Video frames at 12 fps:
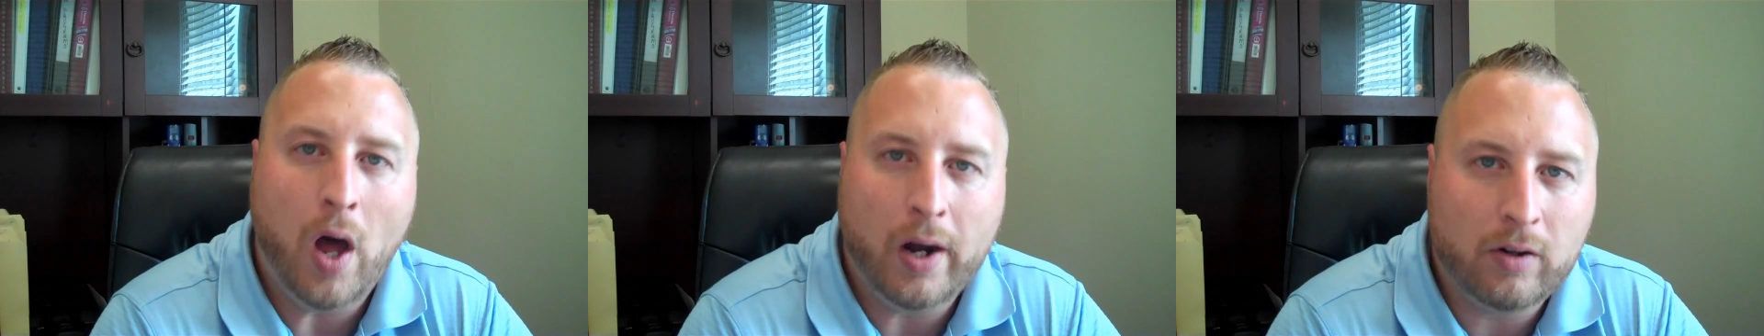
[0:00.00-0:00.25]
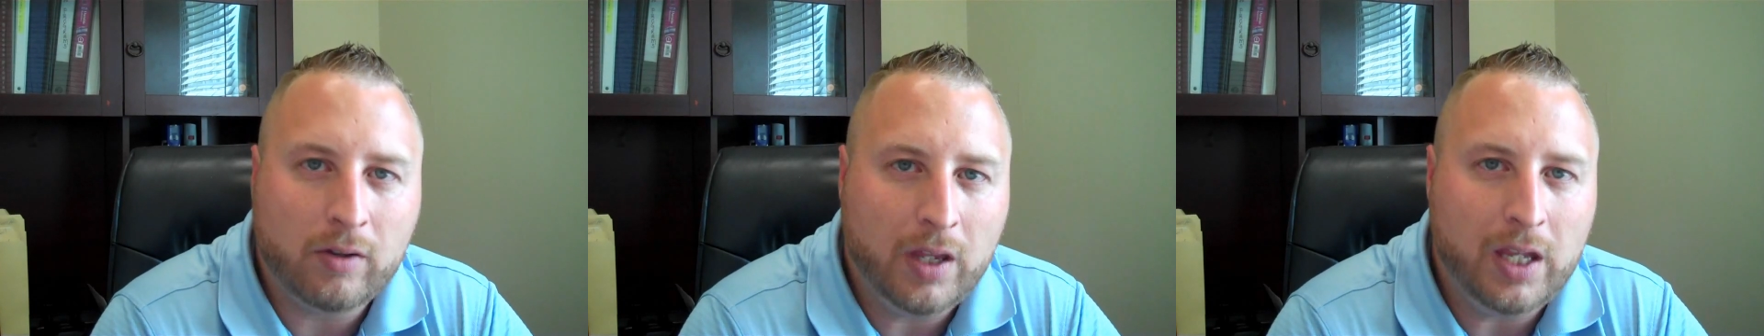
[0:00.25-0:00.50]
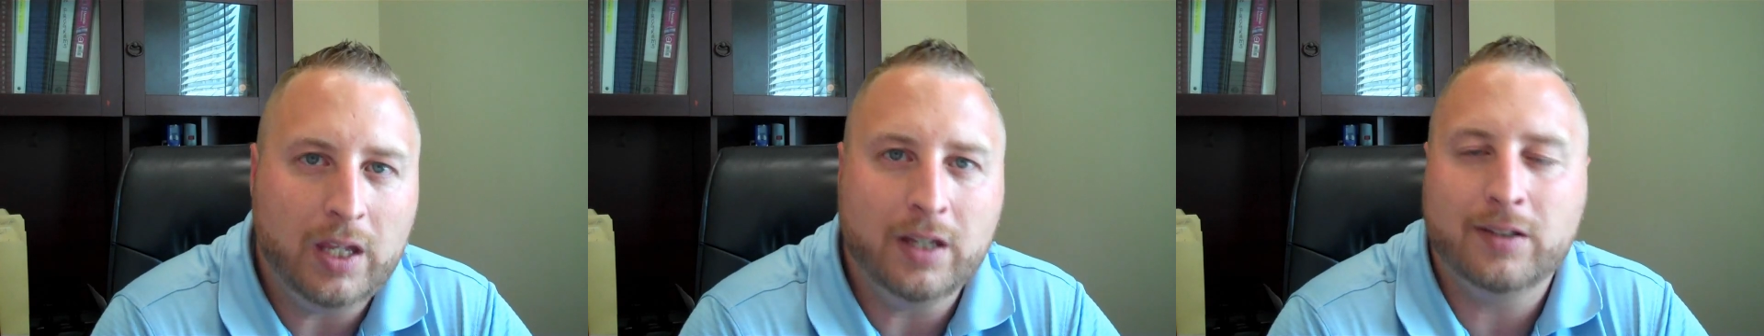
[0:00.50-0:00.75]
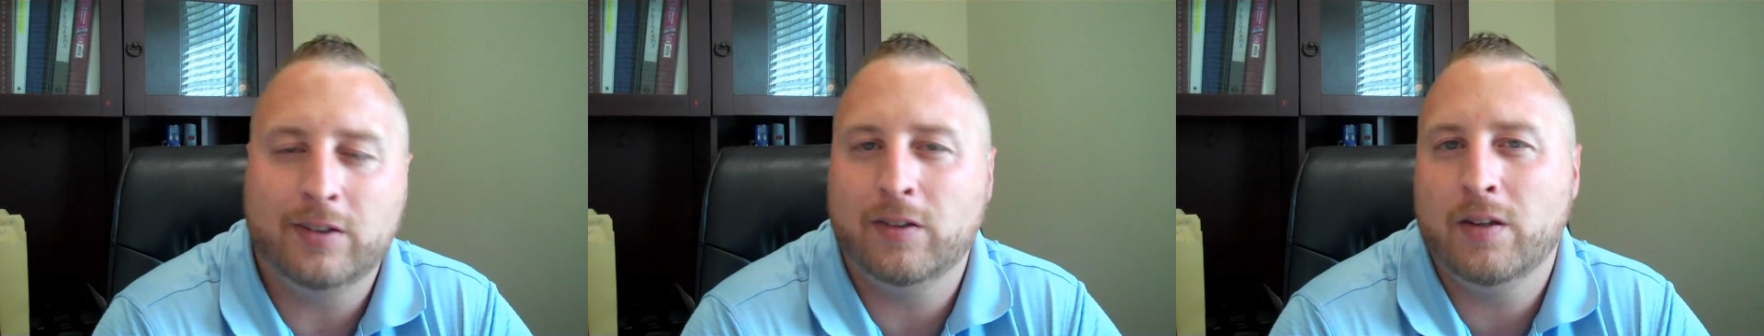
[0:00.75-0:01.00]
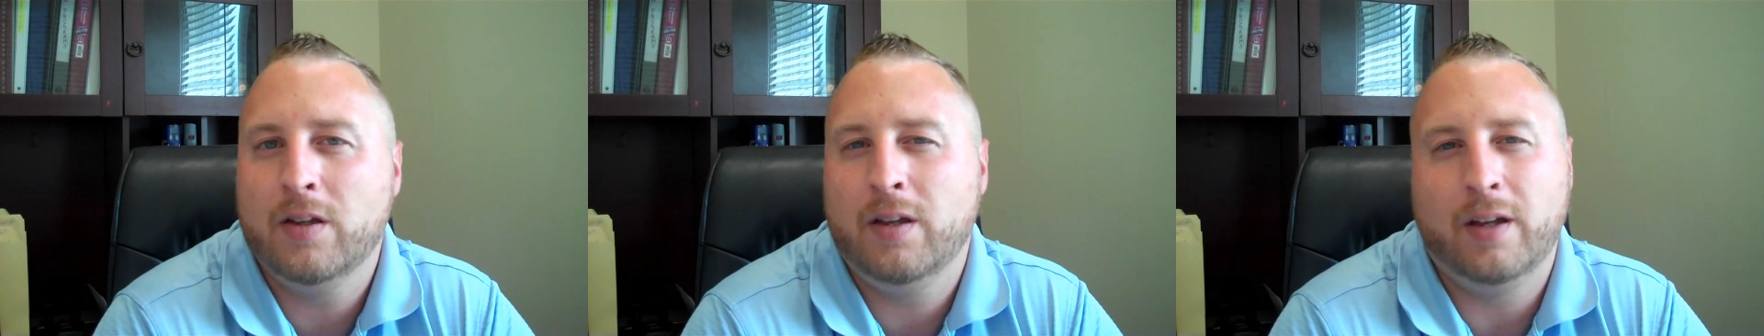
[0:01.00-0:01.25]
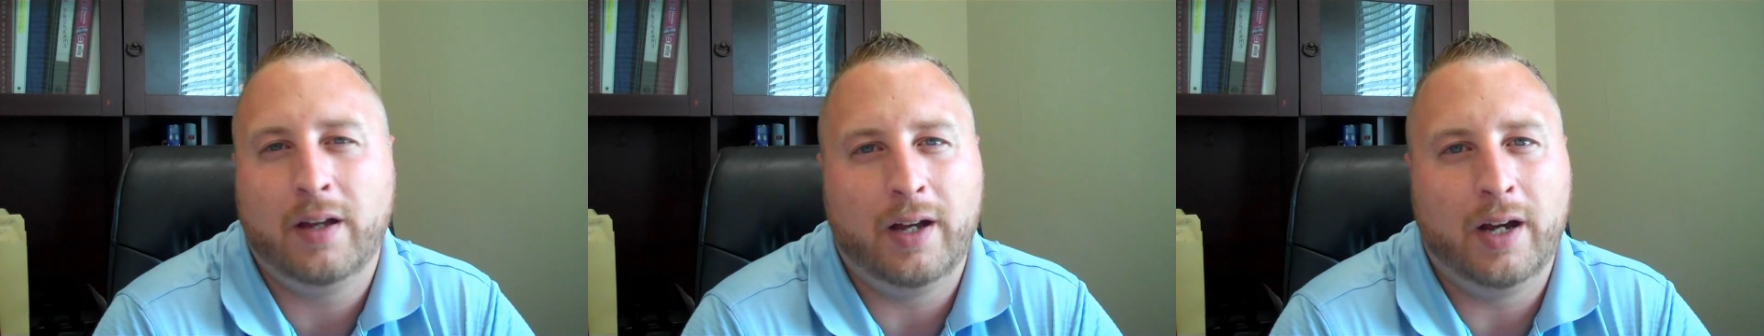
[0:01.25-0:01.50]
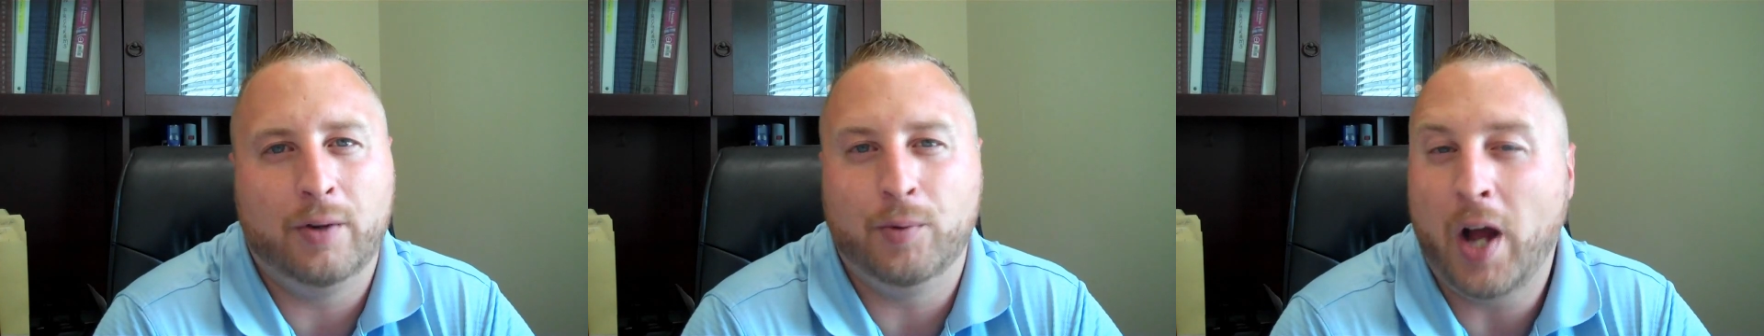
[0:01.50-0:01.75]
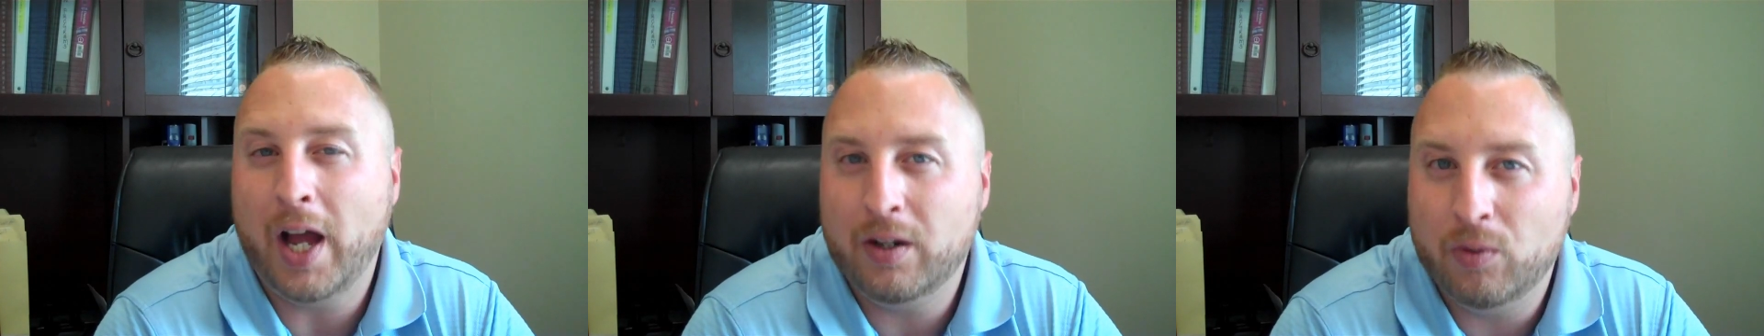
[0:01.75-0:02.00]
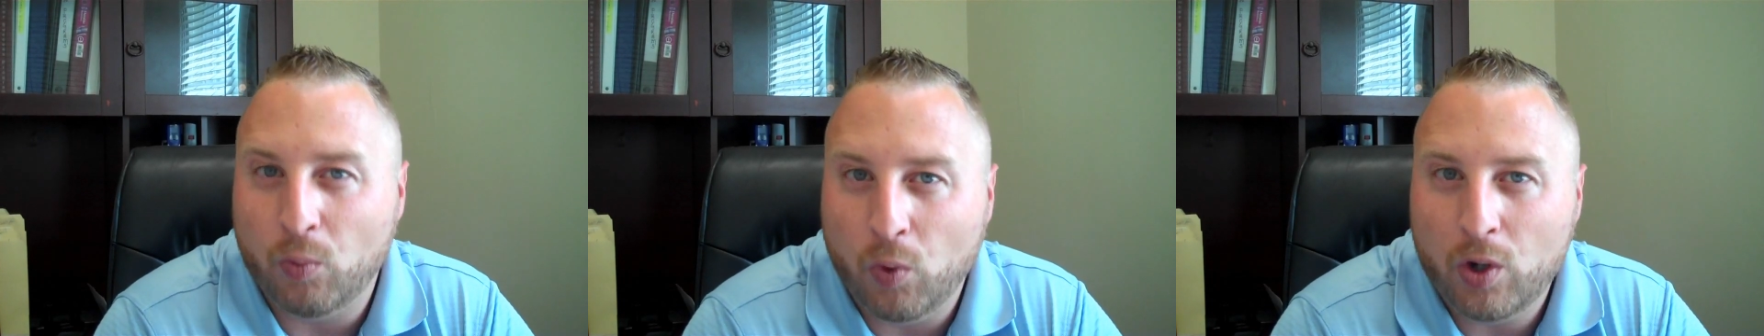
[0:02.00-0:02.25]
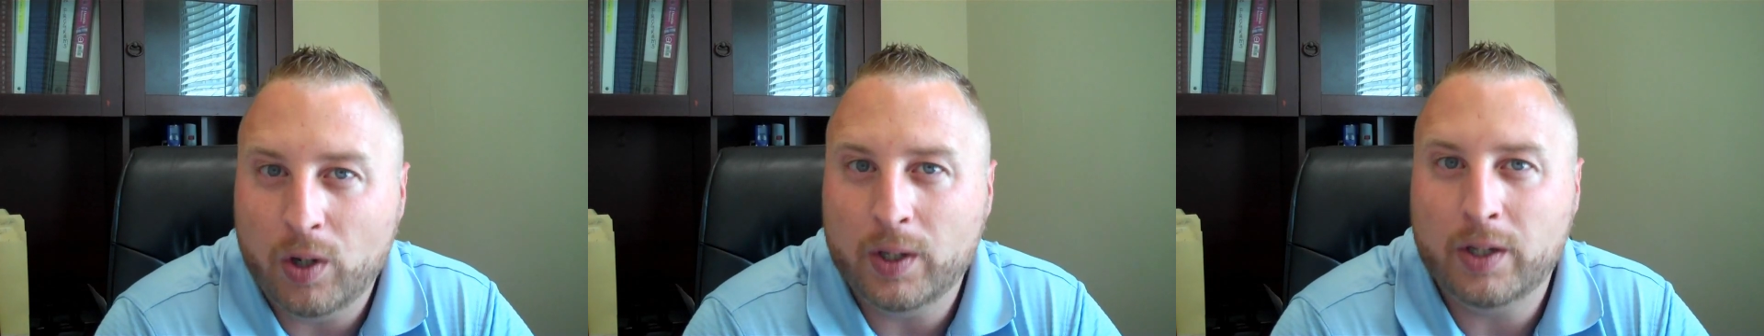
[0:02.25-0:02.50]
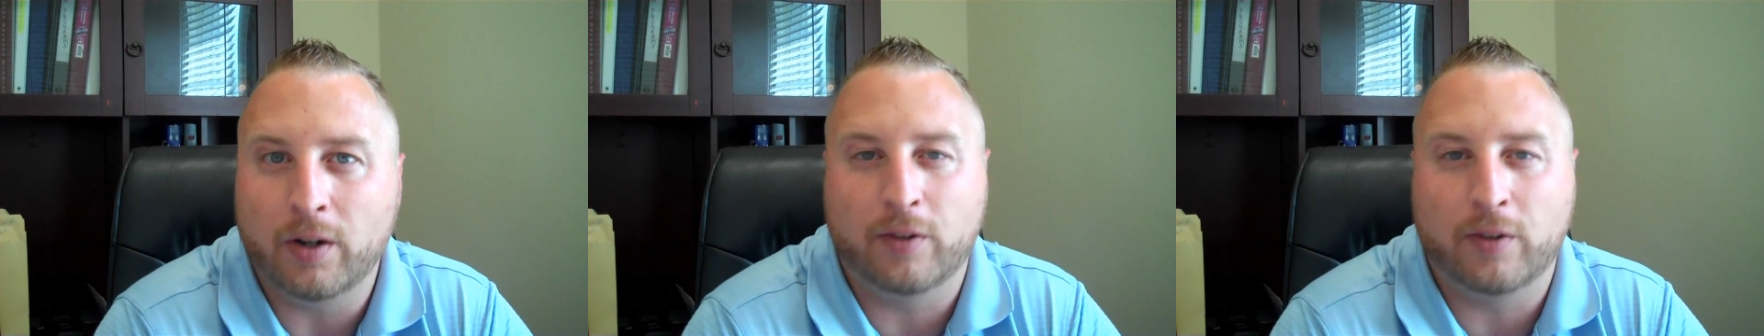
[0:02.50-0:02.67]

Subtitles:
water leaks, rotten wood,